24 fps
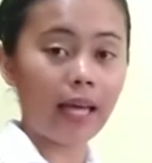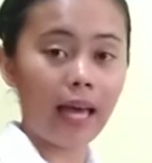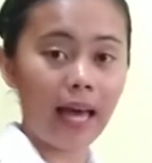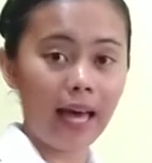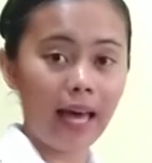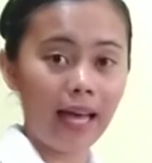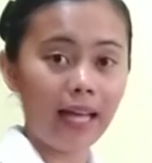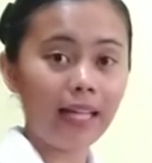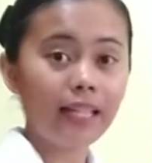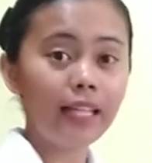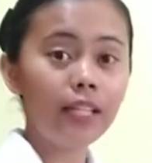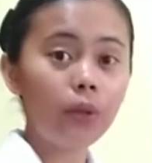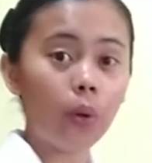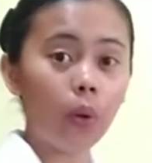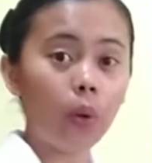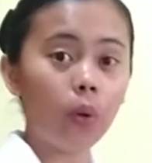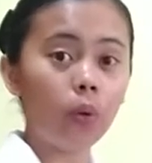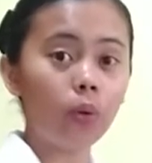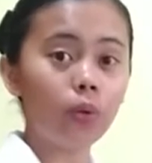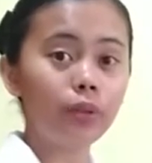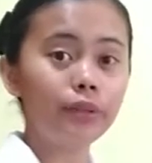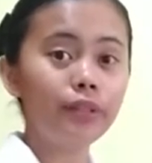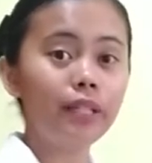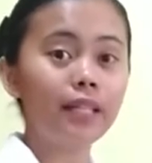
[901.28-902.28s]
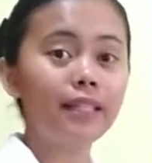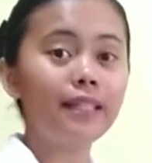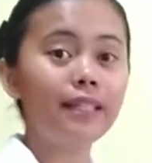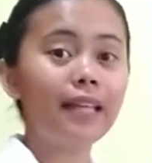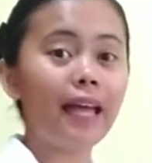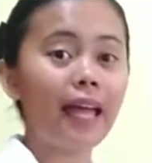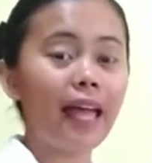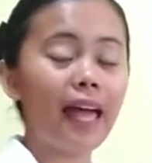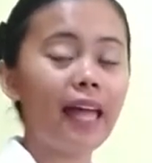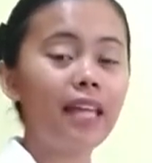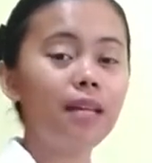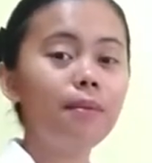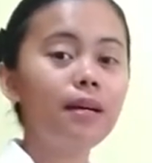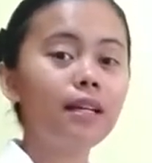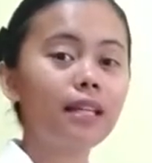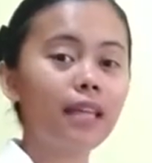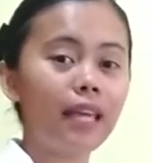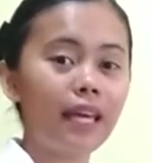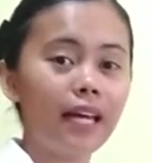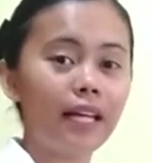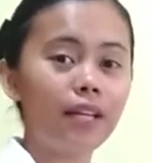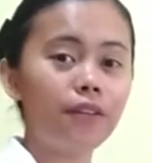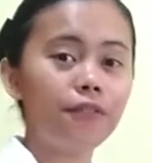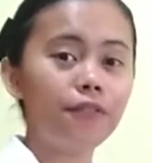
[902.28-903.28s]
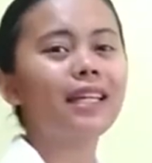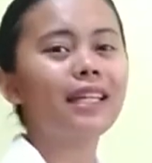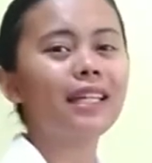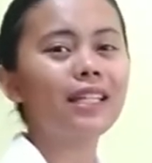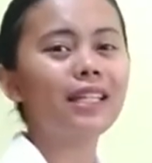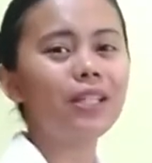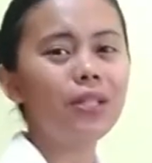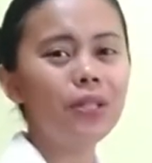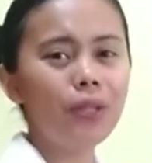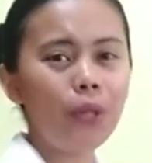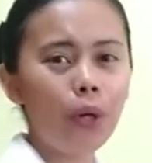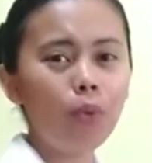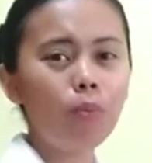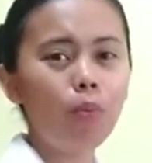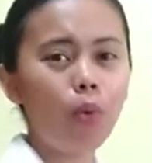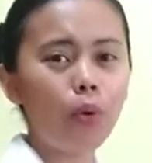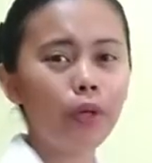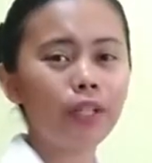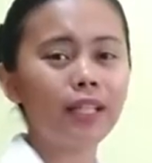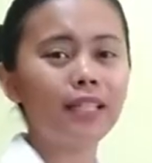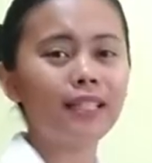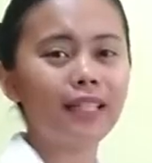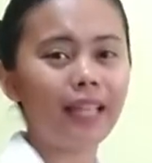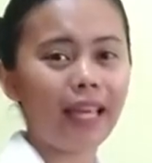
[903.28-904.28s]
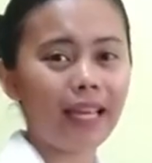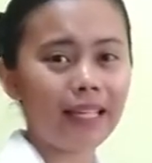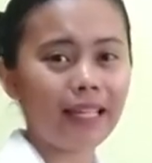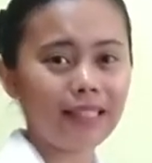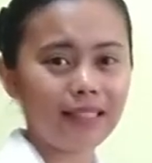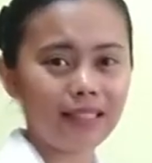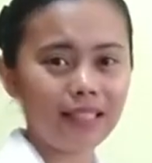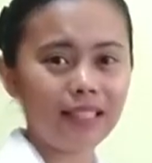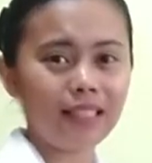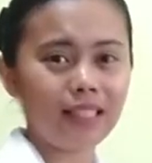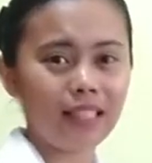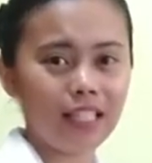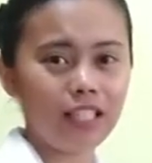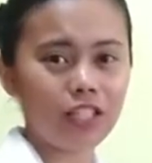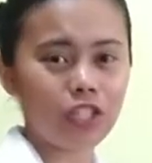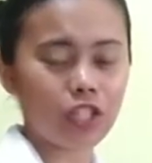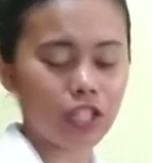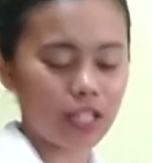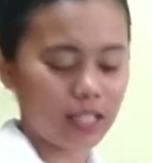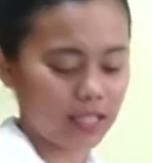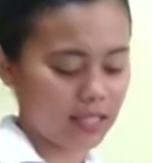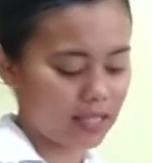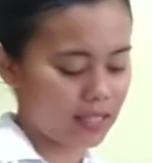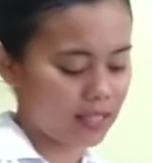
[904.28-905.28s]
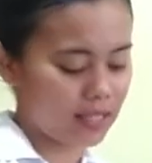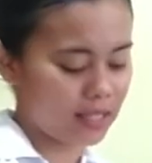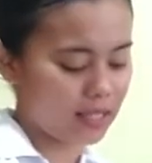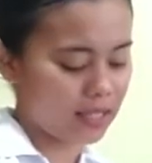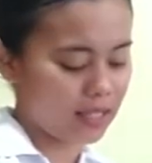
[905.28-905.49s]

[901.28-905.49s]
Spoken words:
hang and hold the enema can in no more than 18 inches.